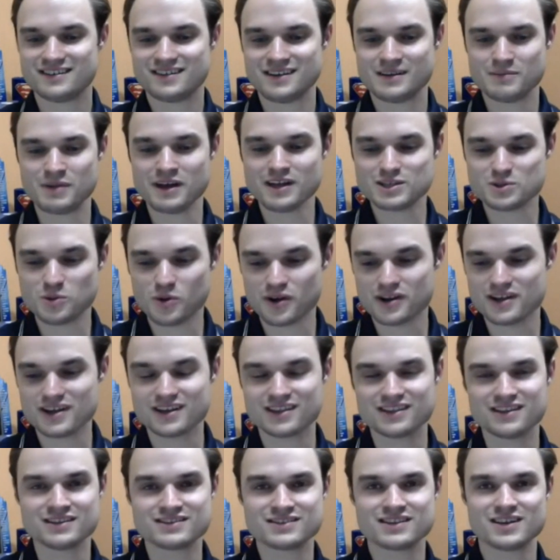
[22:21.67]
May
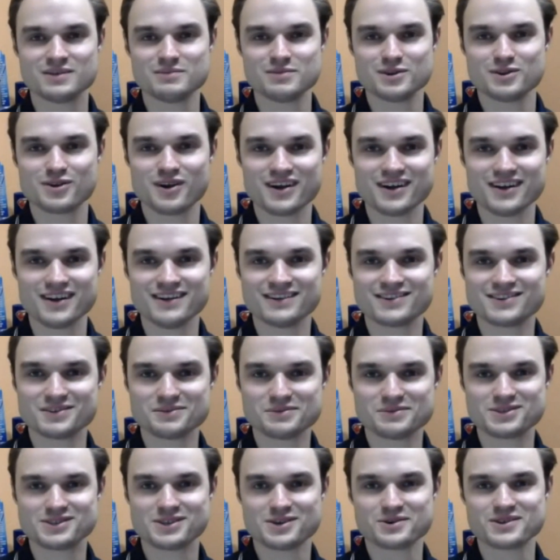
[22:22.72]
20th, it's going to be great. It's going
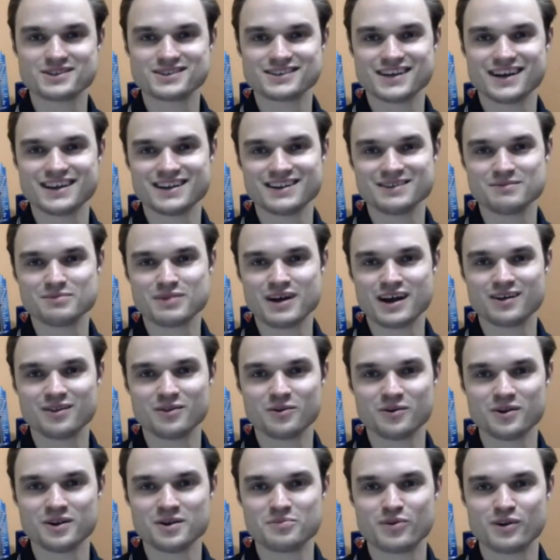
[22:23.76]
to be so exciting.
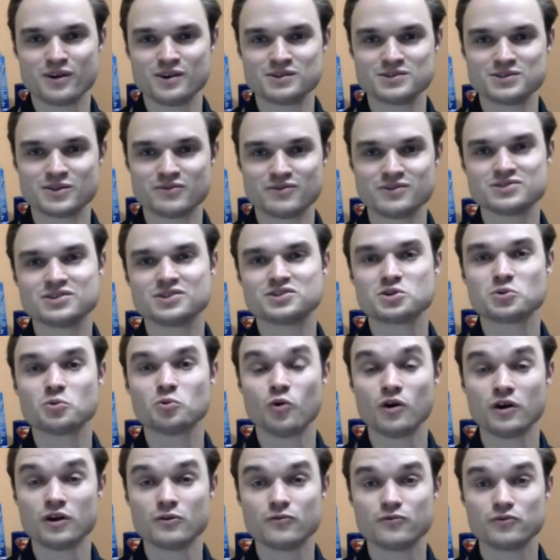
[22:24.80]
Baccalaureate person, such a
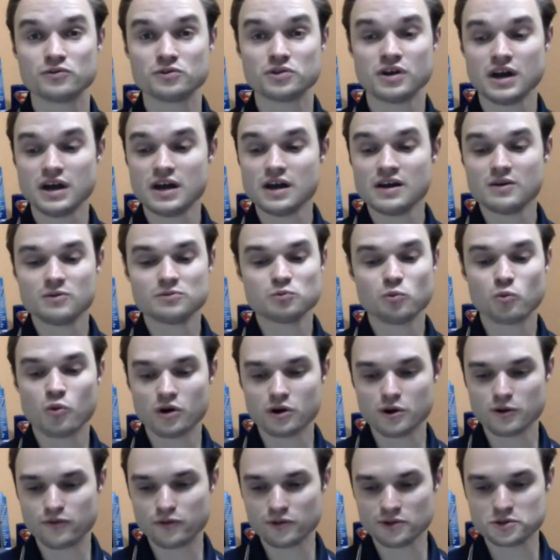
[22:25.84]
wonderful,
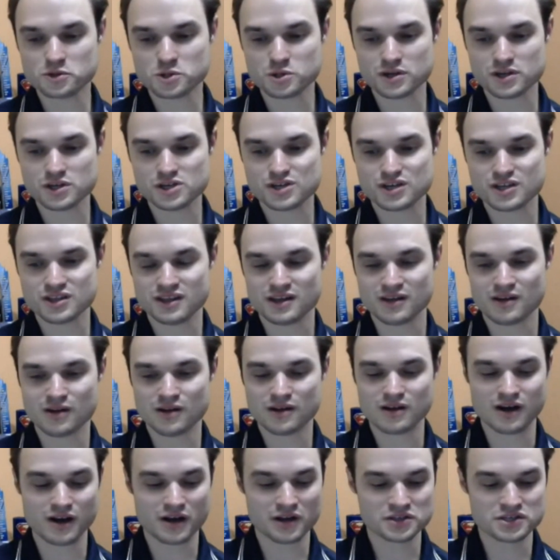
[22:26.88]
wonderful tradition that our
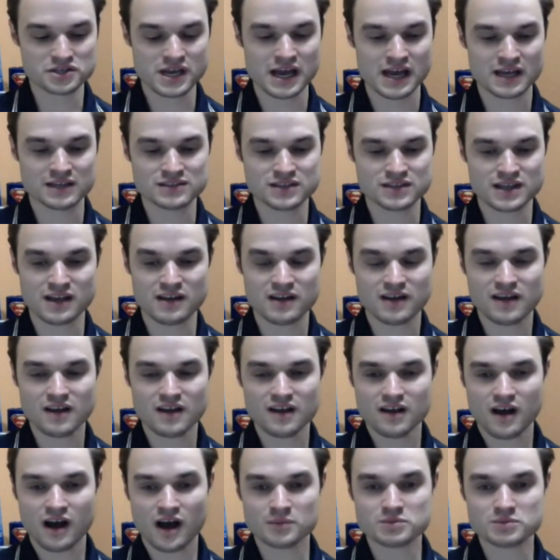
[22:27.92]
college has that
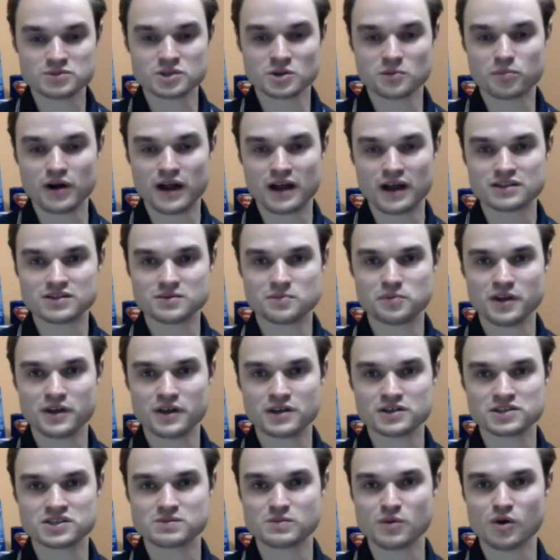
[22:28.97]
I'm so proud to
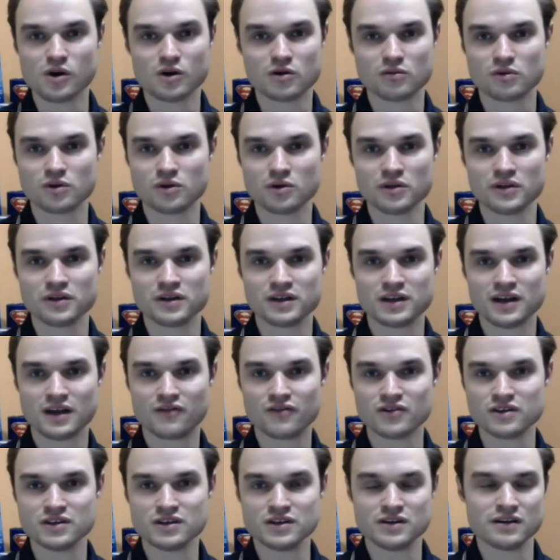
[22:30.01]
play a small role in it
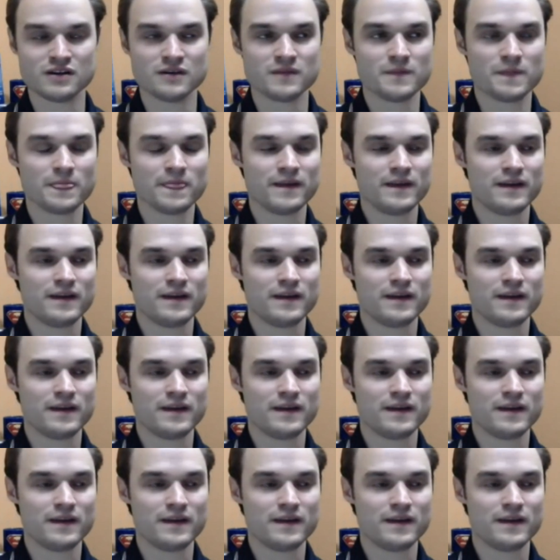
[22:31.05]
every year.